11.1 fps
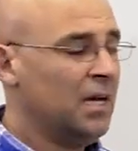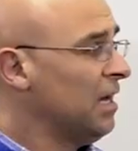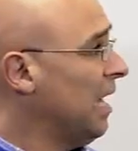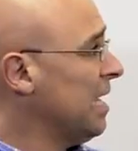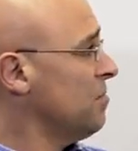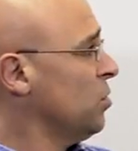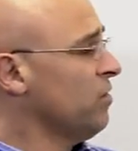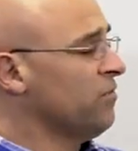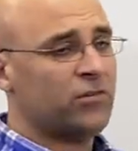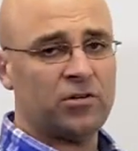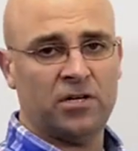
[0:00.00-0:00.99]
I am looking
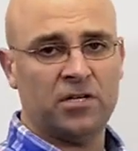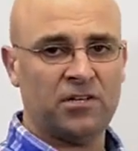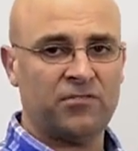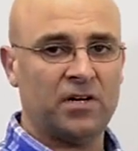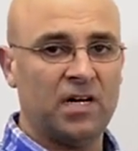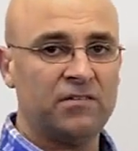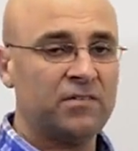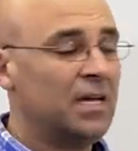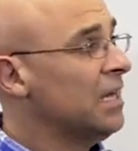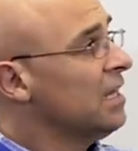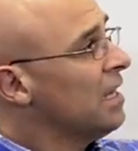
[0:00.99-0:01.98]
for 35.
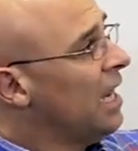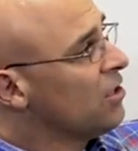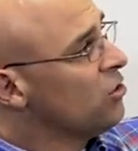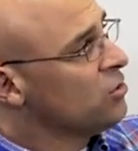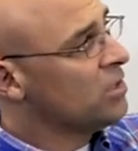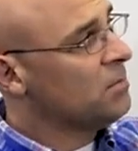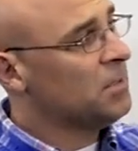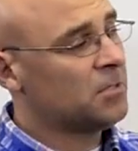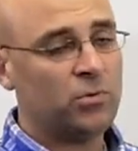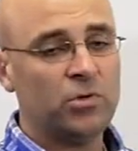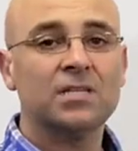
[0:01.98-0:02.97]
I go to the
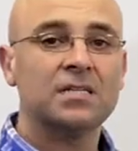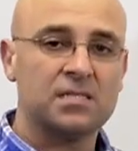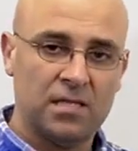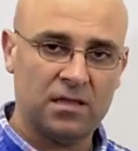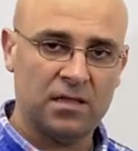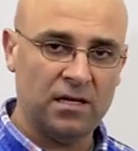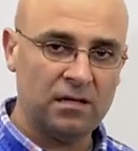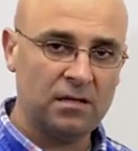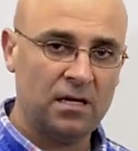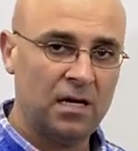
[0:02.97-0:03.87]
midpoint, it's not there.